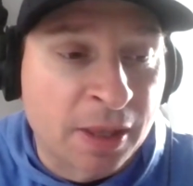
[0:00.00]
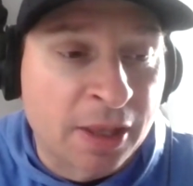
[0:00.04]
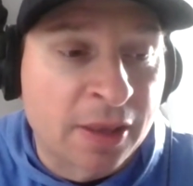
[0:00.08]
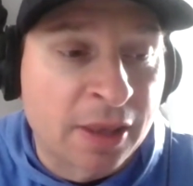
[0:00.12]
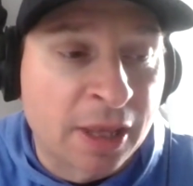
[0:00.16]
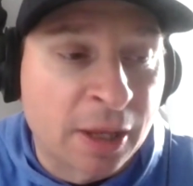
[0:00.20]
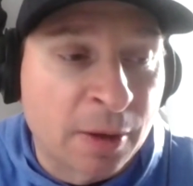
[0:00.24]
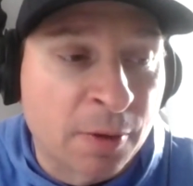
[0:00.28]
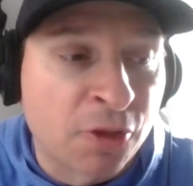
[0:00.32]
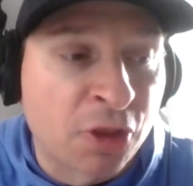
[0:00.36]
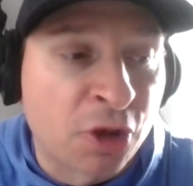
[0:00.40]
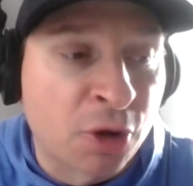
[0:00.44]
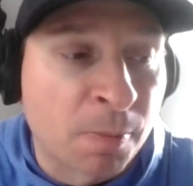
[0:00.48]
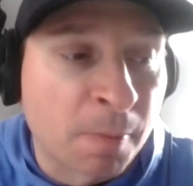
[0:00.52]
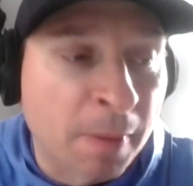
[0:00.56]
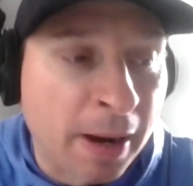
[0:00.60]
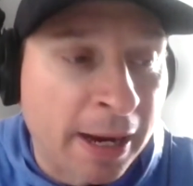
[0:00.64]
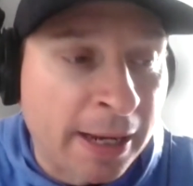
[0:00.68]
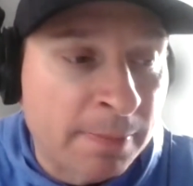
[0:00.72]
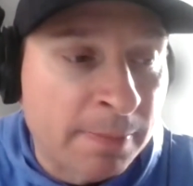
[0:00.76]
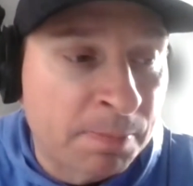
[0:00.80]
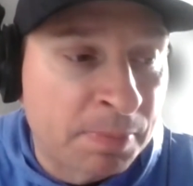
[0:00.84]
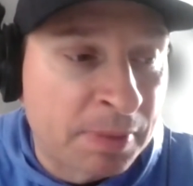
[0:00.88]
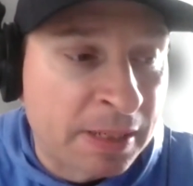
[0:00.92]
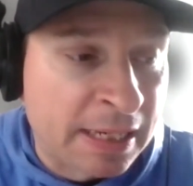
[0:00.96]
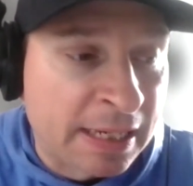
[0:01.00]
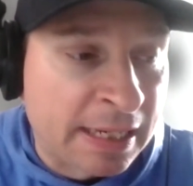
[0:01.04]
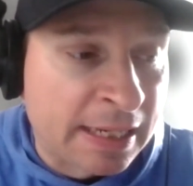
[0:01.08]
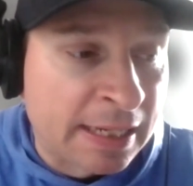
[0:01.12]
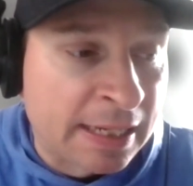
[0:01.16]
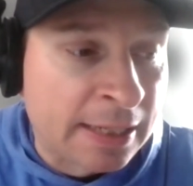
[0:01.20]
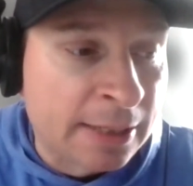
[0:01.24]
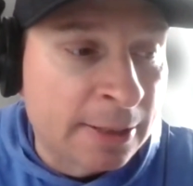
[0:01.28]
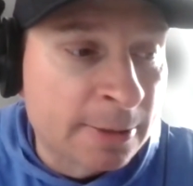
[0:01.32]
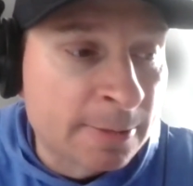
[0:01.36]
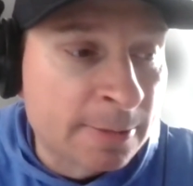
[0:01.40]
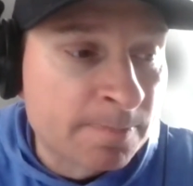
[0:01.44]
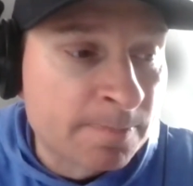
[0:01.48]
There might
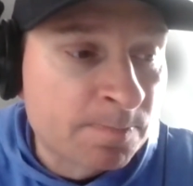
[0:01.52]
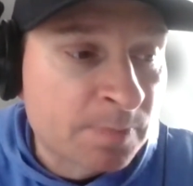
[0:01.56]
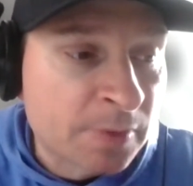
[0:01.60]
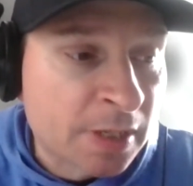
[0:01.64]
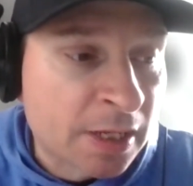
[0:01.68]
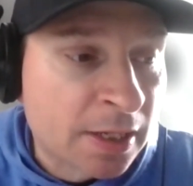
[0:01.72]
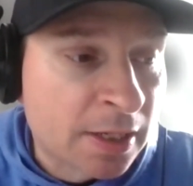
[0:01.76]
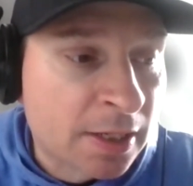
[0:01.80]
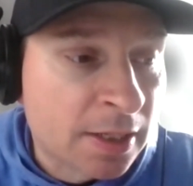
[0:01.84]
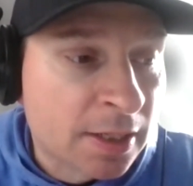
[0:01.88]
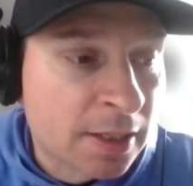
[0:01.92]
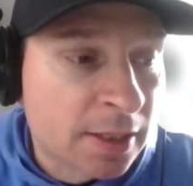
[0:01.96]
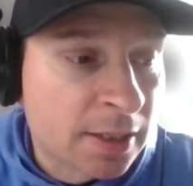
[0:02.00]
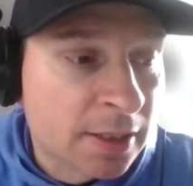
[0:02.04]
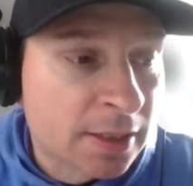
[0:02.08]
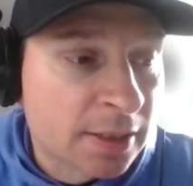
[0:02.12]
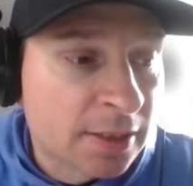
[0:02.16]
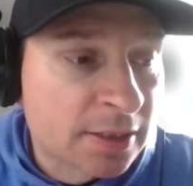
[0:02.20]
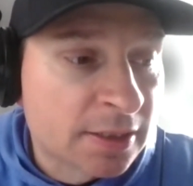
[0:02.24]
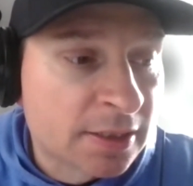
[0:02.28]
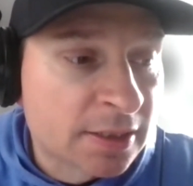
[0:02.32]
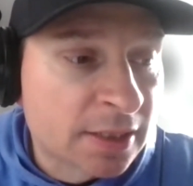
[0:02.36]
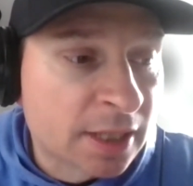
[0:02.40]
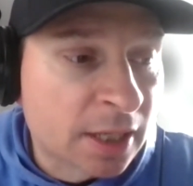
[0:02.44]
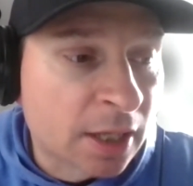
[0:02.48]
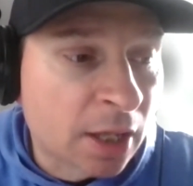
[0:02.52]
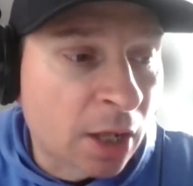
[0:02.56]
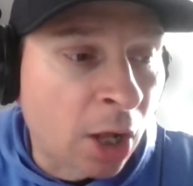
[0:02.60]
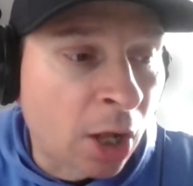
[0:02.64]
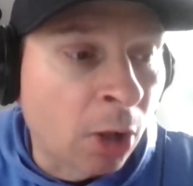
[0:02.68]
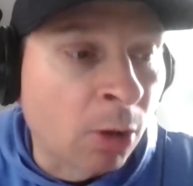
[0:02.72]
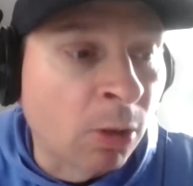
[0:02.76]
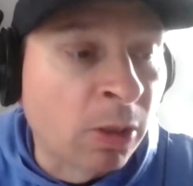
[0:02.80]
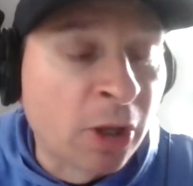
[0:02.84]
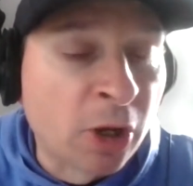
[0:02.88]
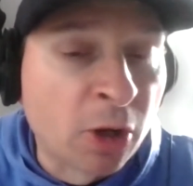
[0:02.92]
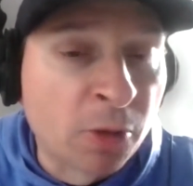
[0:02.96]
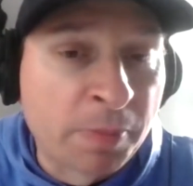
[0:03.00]
be a
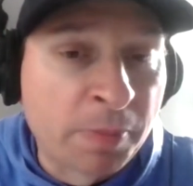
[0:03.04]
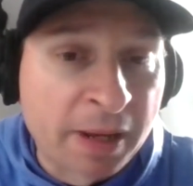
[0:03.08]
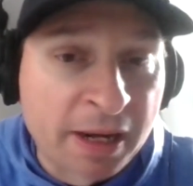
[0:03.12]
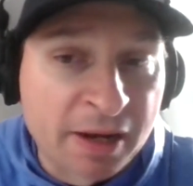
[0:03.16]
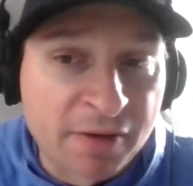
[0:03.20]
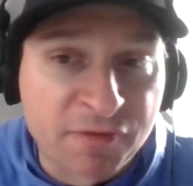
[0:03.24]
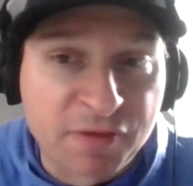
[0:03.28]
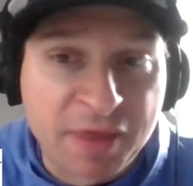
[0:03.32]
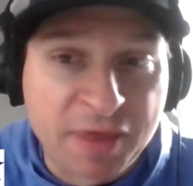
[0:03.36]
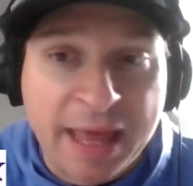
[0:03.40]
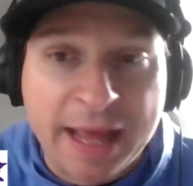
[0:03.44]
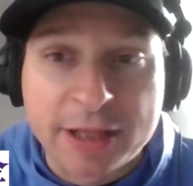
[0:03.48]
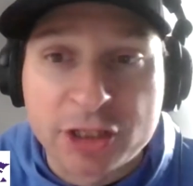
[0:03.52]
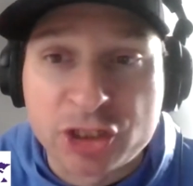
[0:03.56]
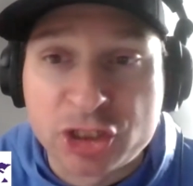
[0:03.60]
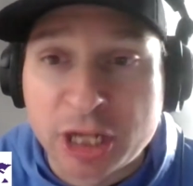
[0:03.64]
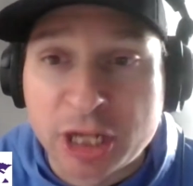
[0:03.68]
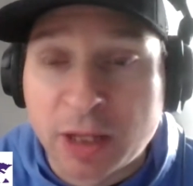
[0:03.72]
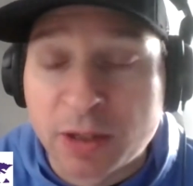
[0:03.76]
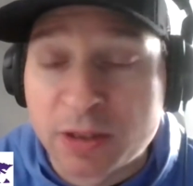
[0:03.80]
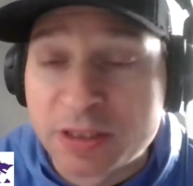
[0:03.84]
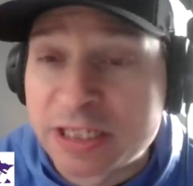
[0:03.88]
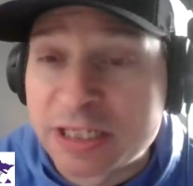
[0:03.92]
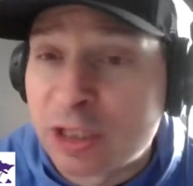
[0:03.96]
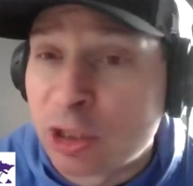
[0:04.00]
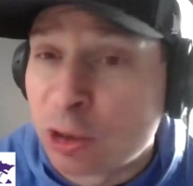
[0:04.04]
little bit of that jealousy.